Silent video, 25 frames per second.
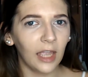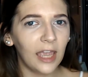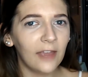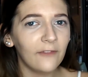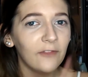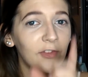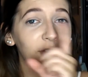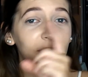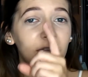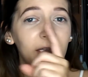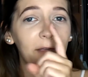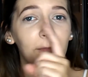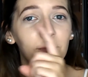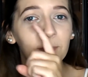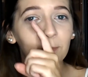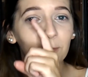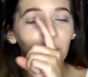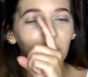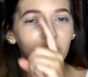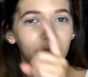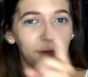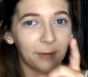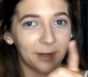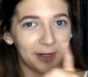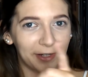And if you keep
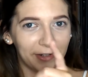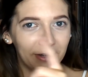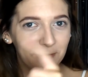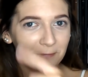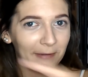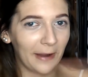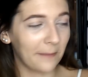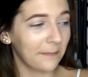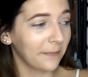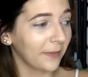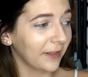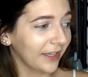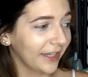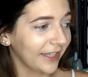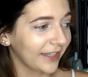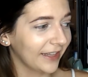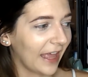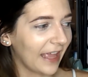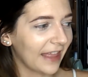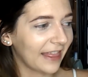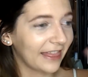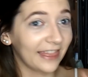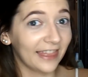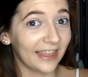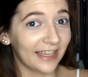wondering why I'm looking
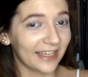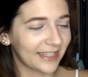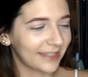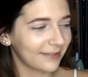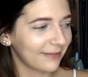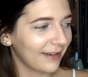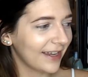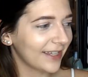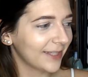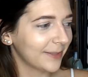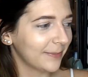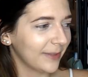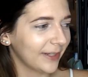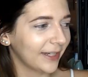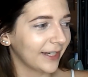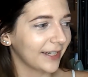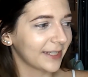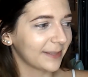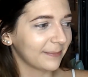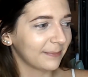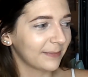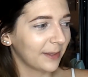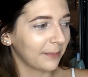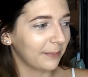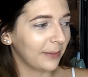like this way, it's
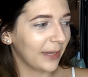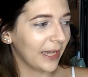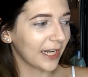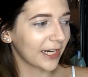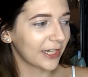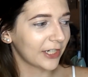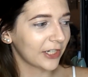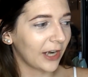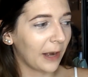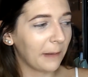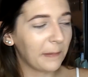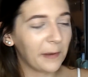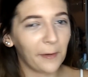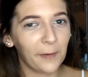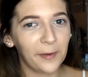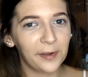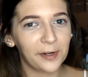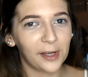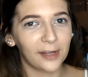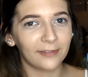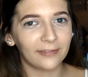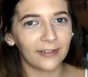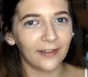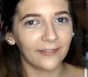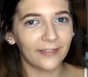because the picture I'm
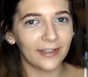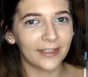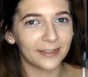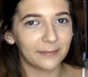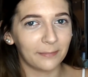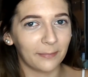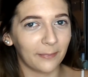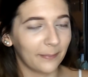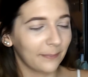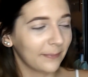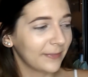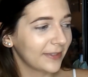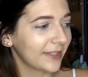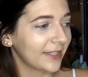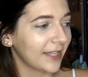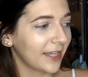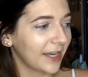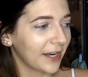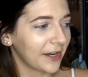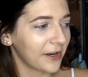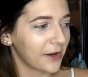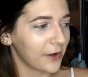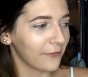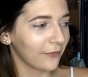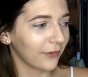going off of is
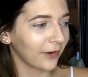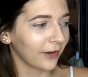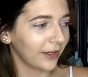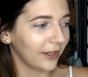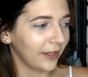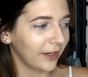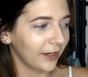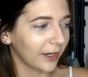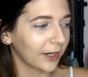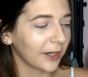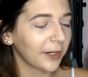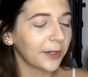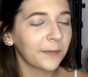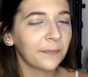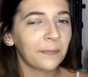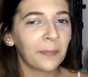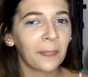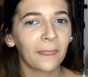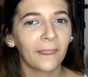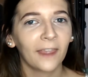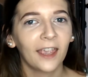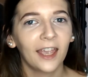sitting over here.